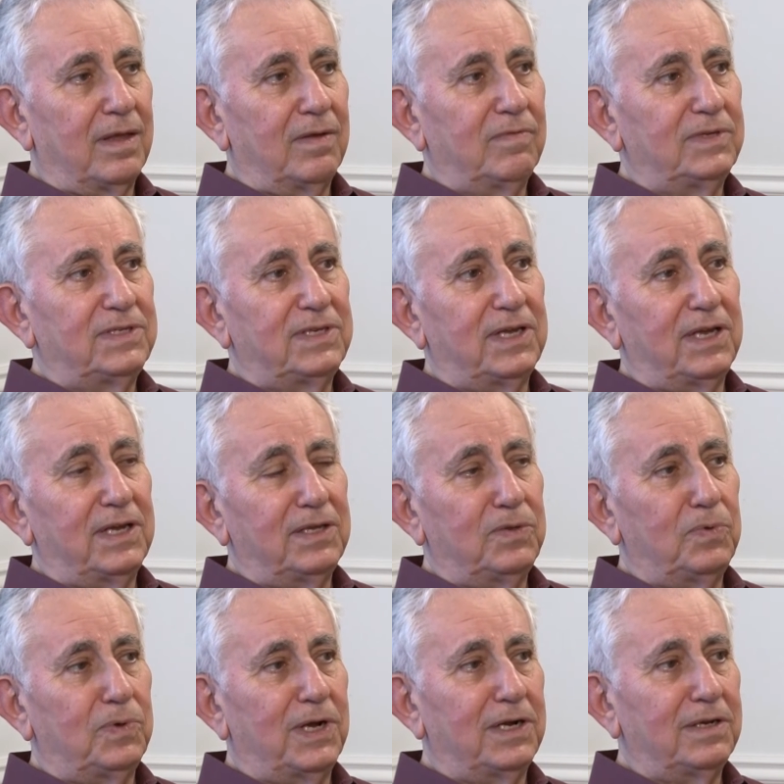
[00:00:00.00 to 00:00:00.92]
We
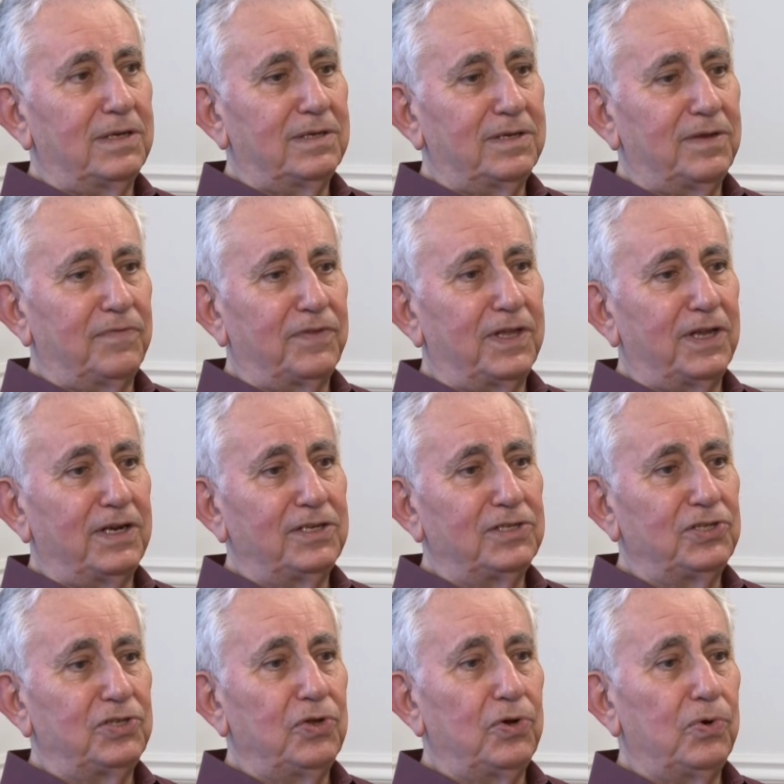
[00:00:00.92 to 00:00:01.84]
said, well, if there
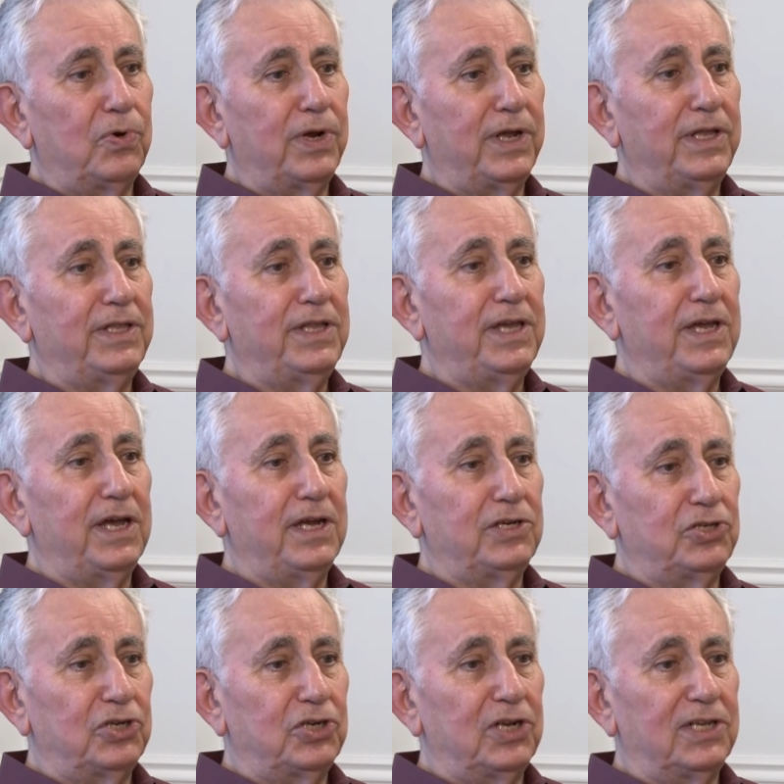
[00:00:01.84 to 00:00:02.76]
is no
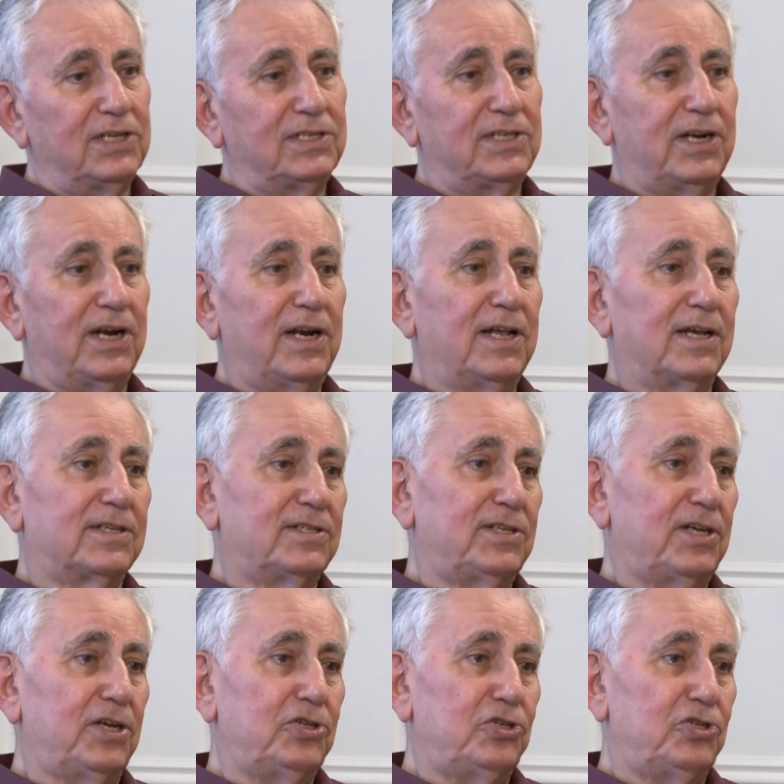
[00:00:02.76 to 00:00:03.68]
radiationless
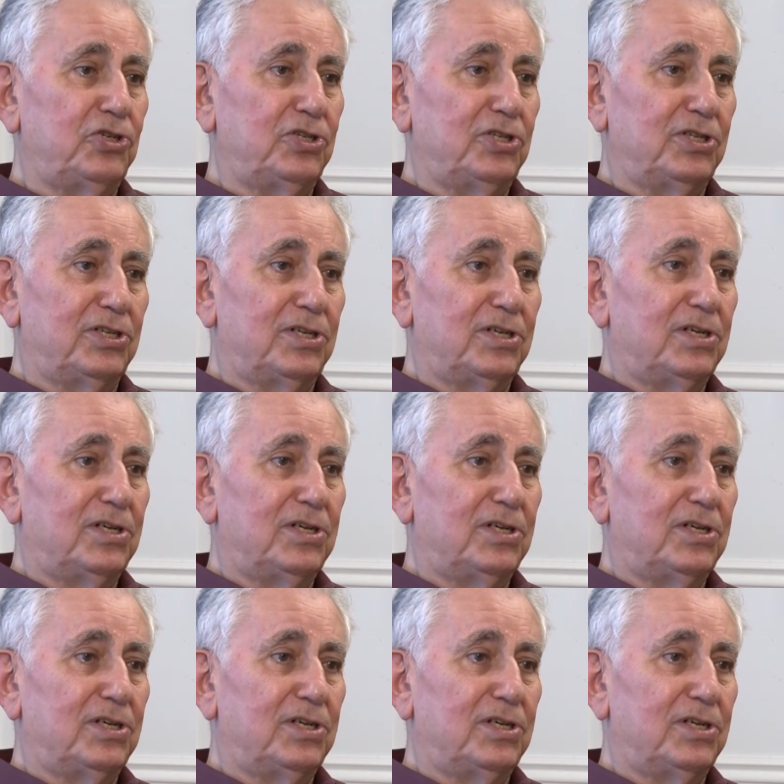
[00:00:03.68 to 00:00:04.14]
relaxation,